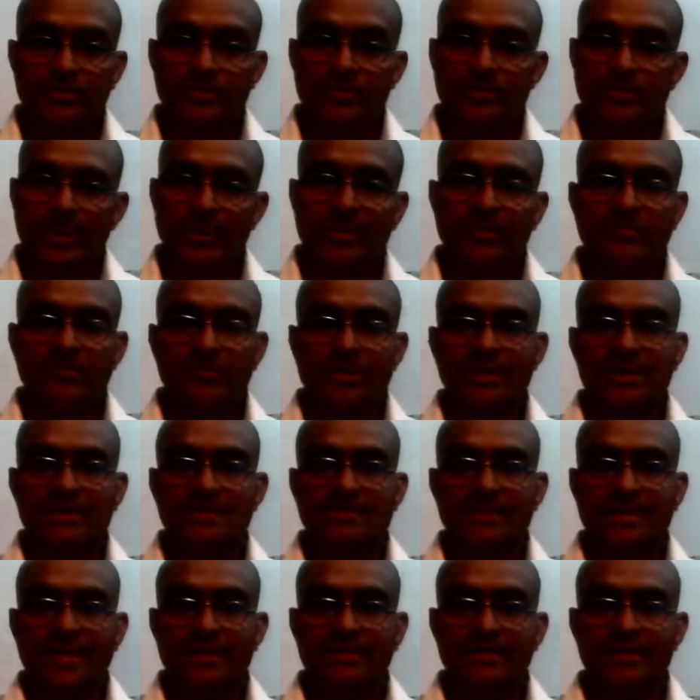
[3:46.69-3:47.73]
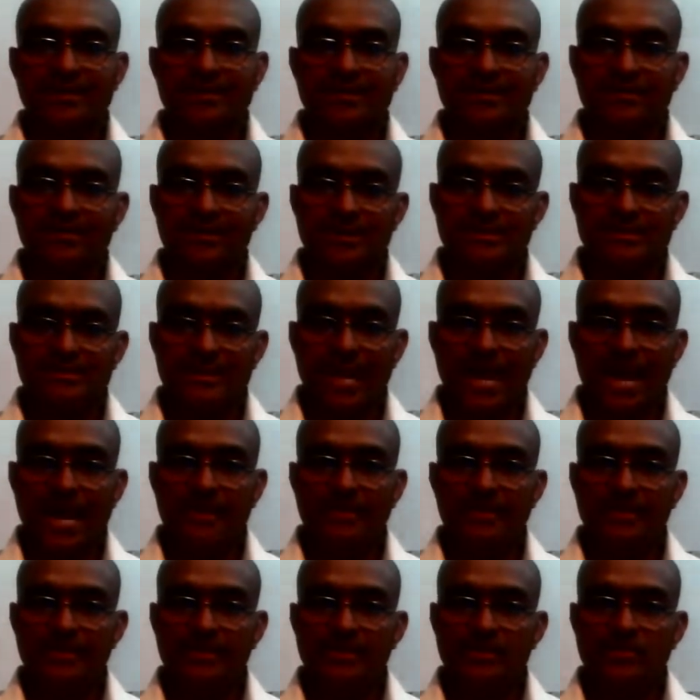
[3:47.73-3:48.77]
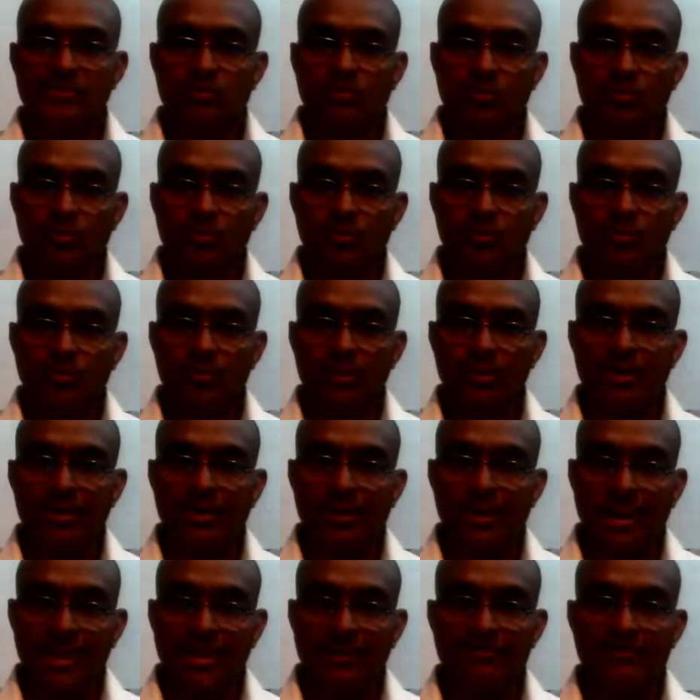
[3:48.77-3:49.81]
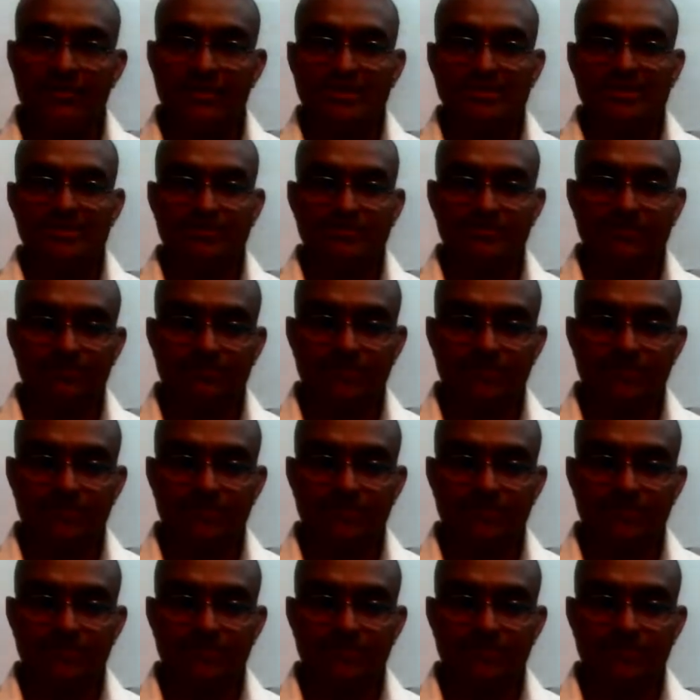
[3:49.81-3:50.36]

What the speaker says: Try to understand the Companies Act in its own language.